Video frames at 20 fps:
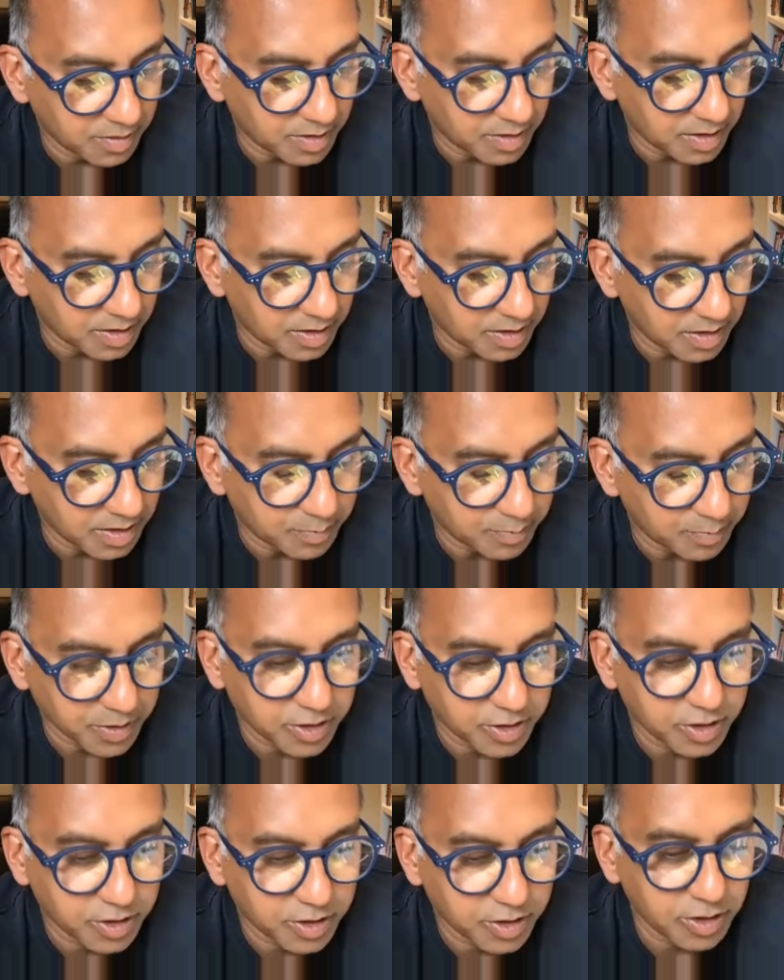
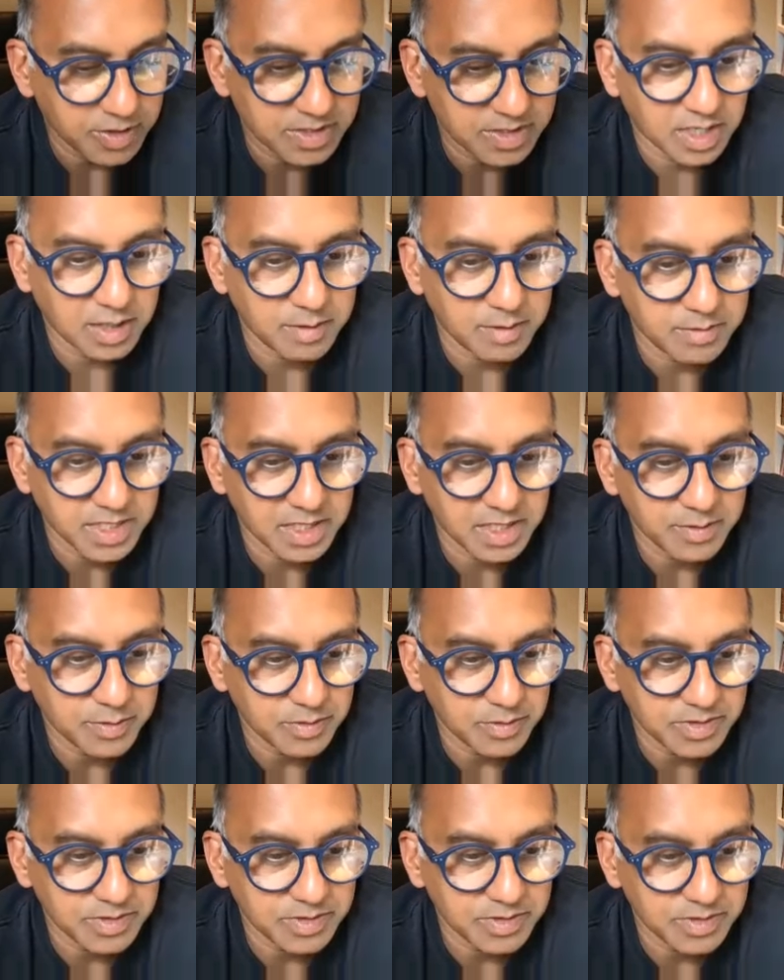procurement
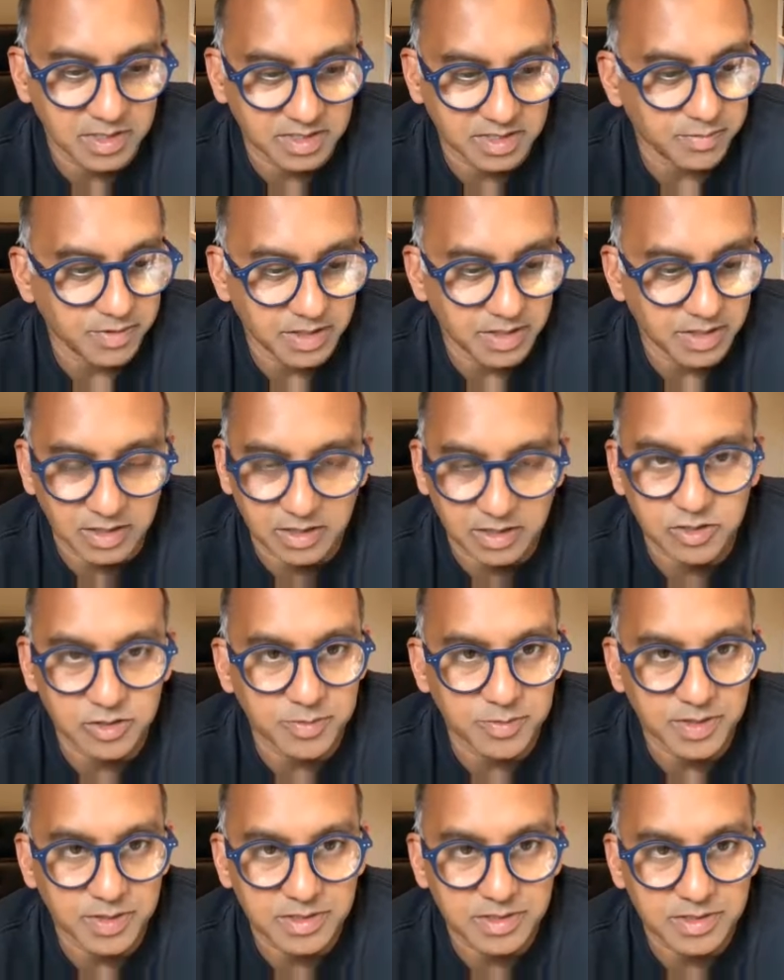timetables that are something like 2
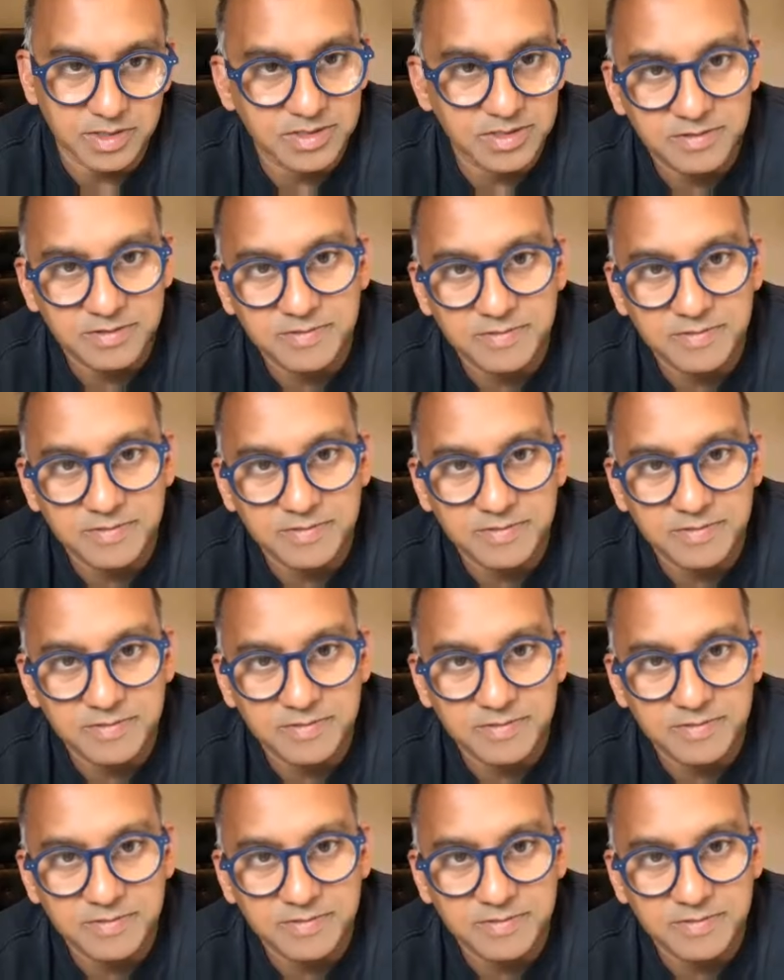months.